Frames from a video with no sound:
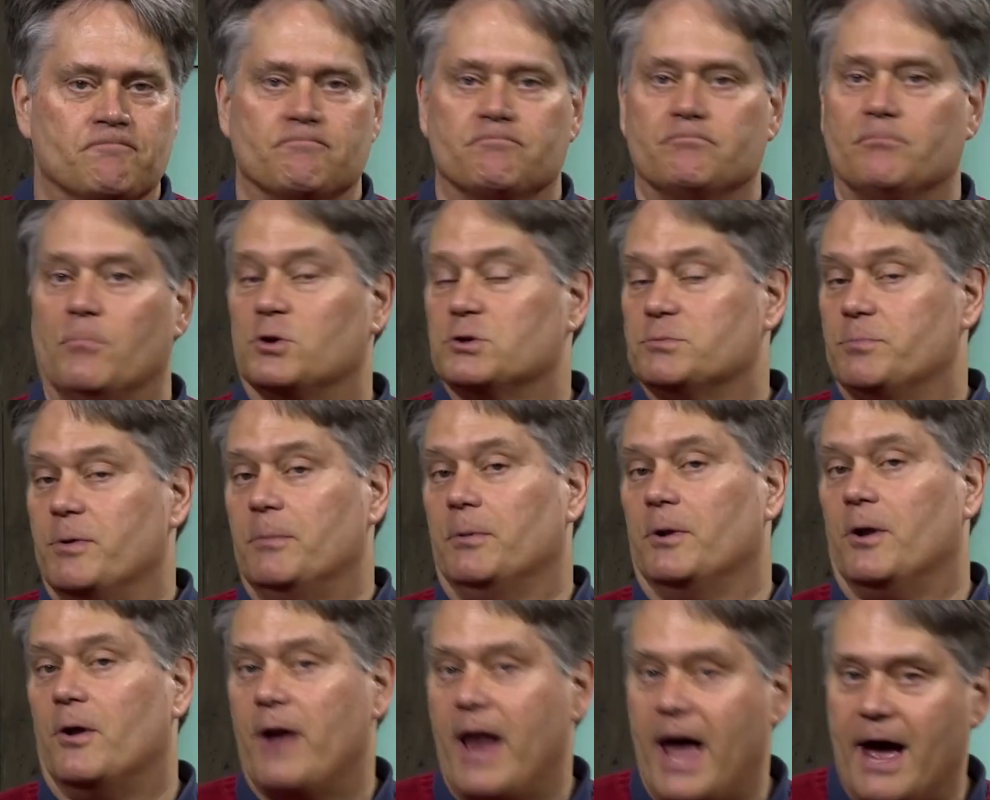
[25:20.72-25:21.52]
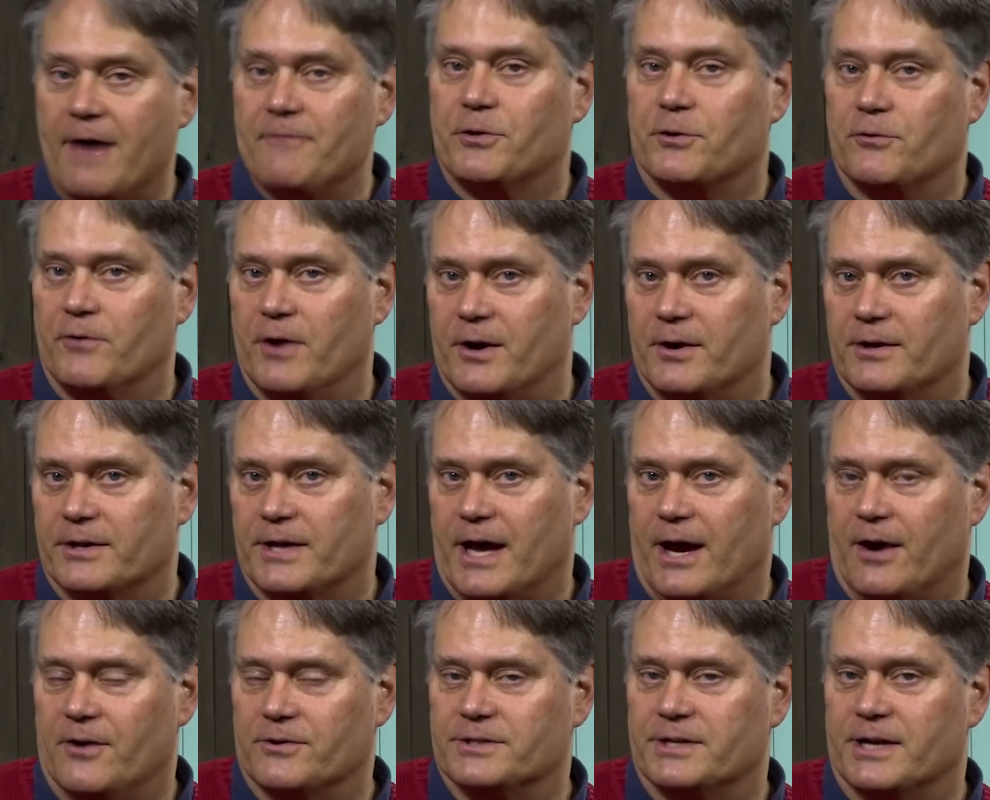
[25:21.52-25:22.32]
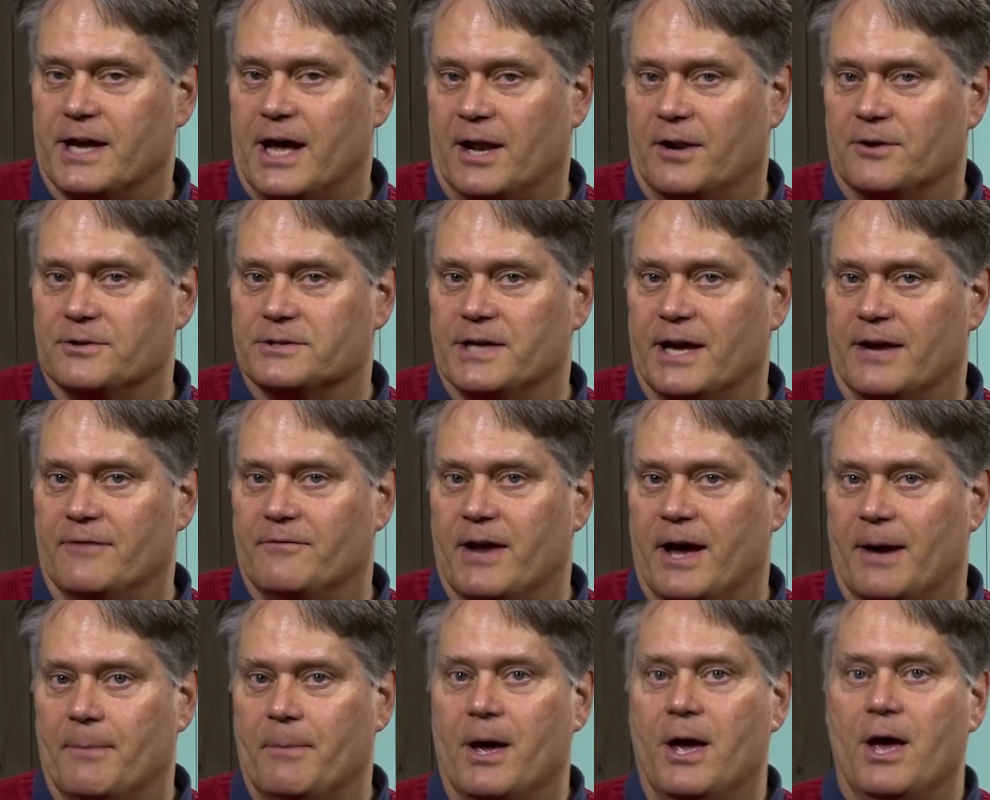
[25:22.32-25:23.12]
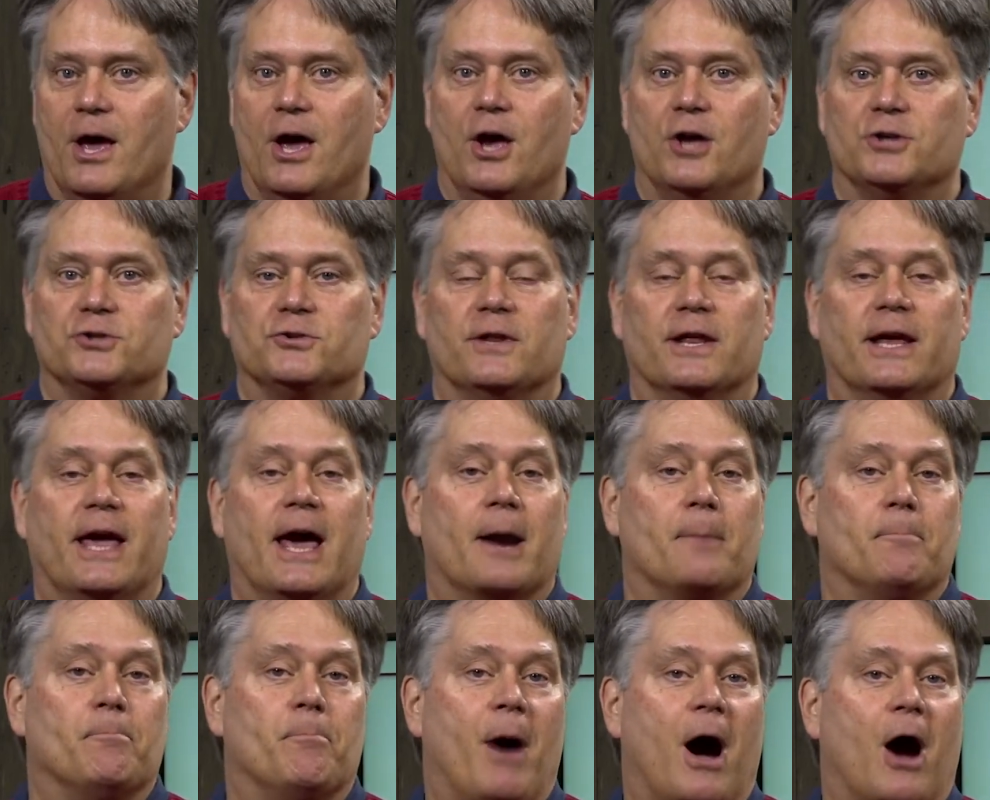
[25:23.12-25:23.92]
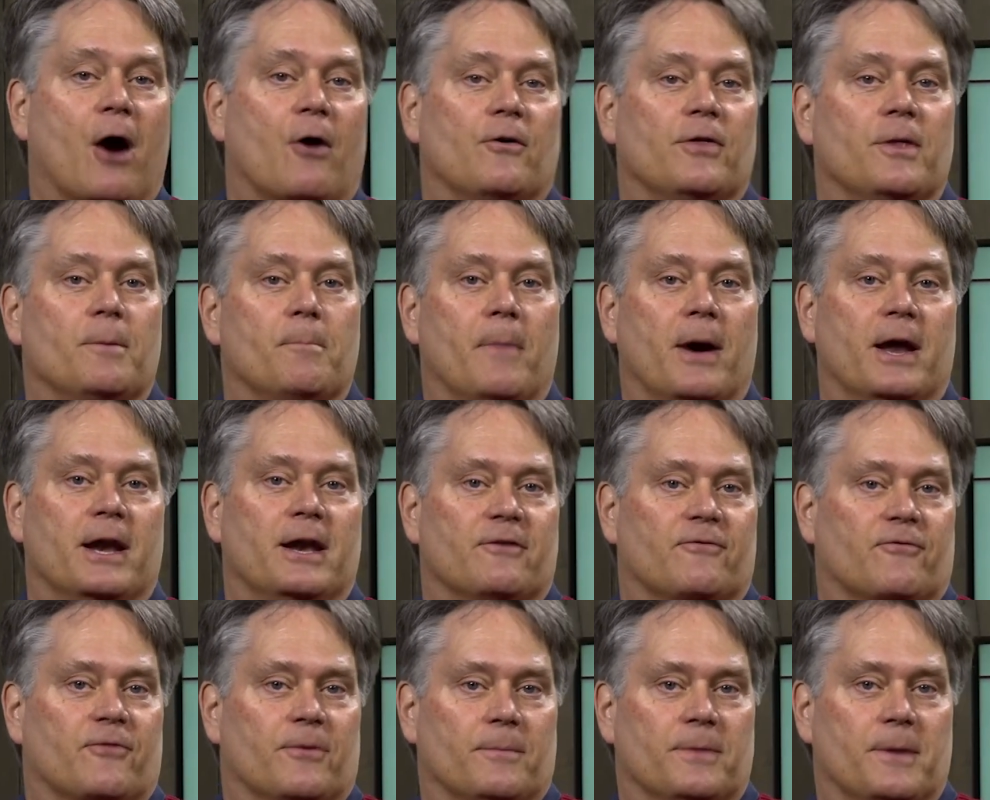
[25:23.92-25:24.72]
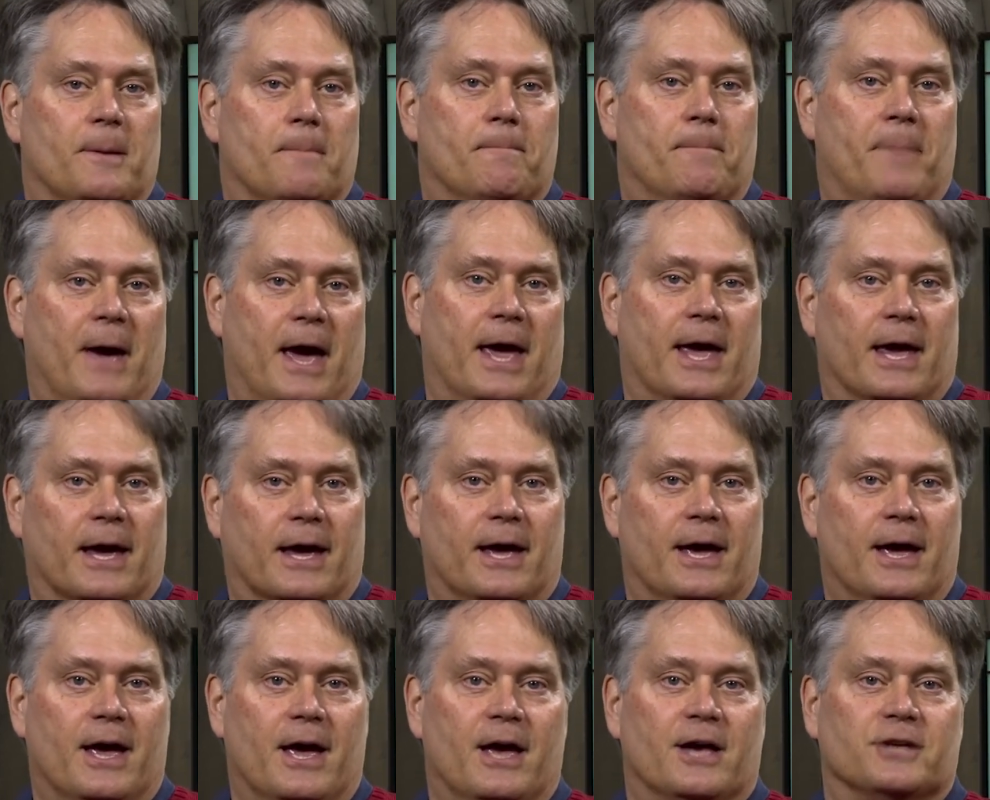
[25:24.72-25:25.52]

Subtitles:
Most people don't have $300,000 saved up, so they got to borrow the money from the bank.